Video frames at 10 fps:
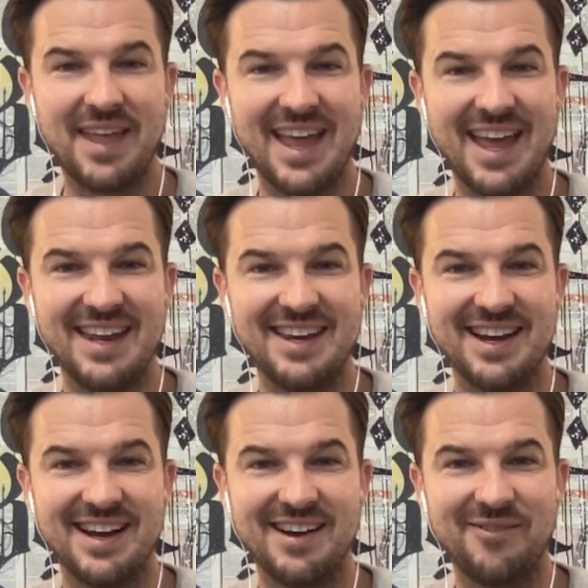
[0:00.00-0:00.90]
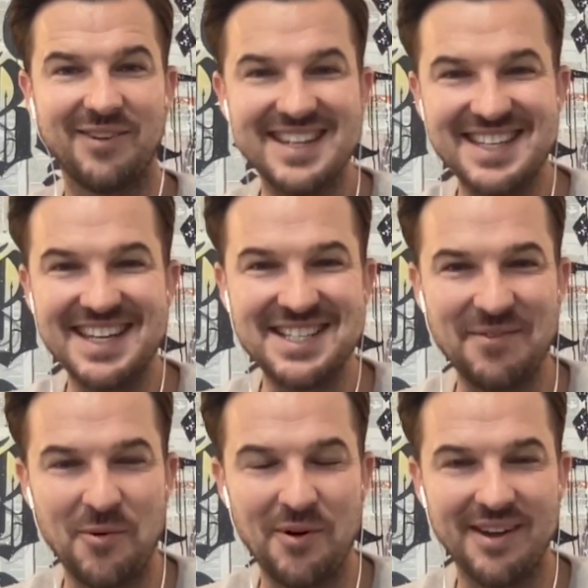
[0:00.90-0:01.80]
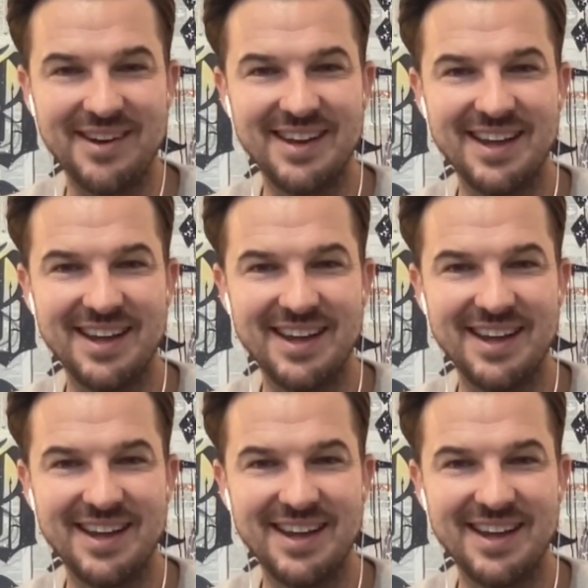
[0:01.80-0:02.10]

And uh, when he sees everyone,